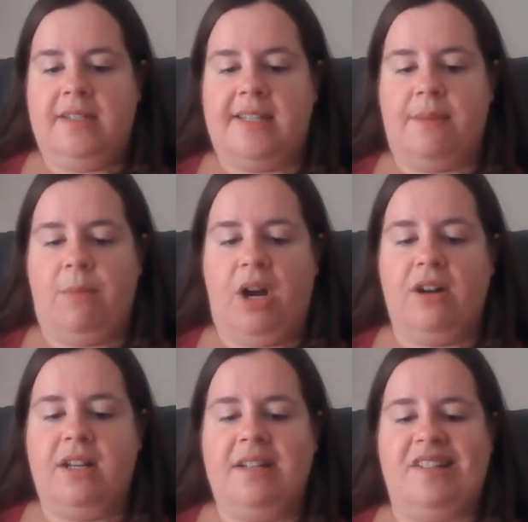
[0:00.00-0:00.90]
said
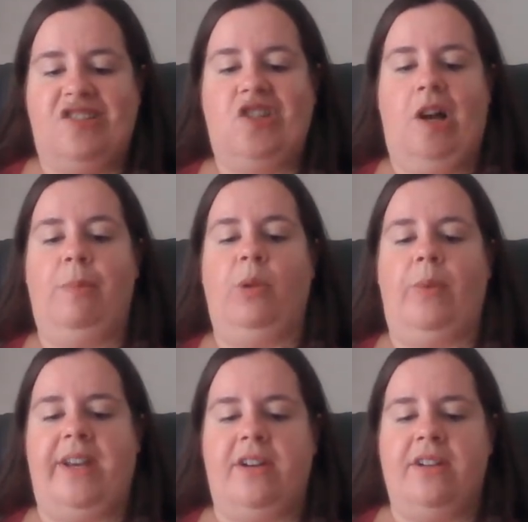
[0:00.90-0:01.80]
Mark. Double
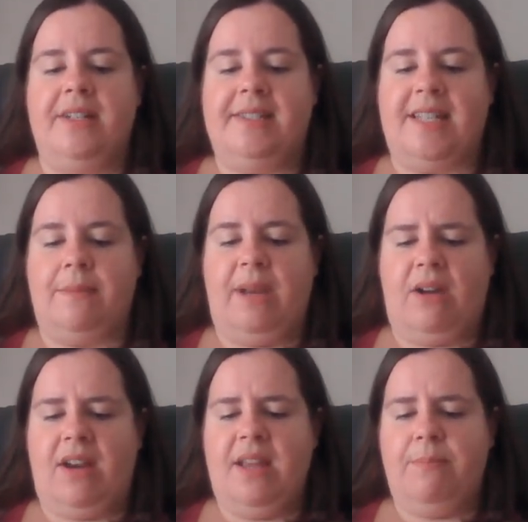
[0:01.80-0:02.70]
weird, said
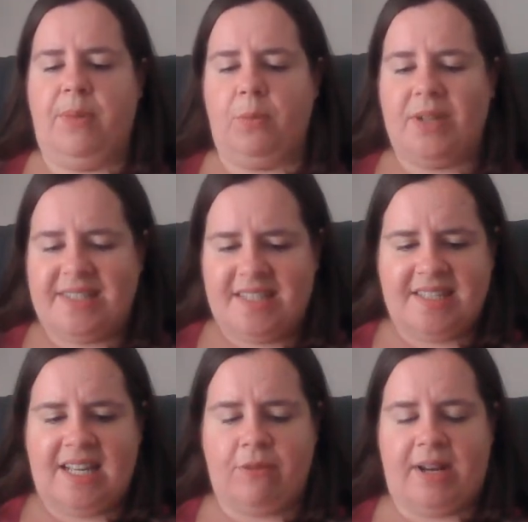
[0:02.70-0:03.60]
Barry. But what's the
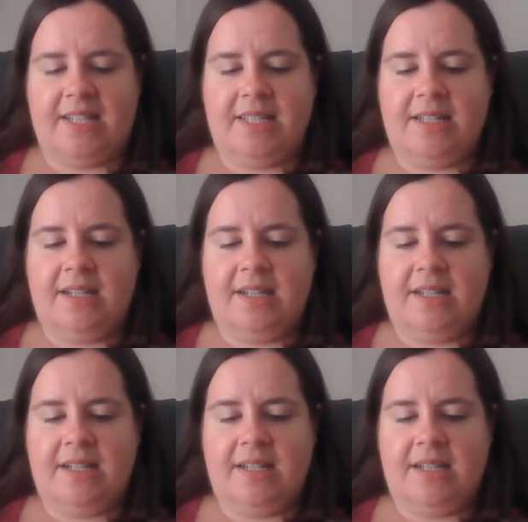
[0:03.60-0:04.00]
secret?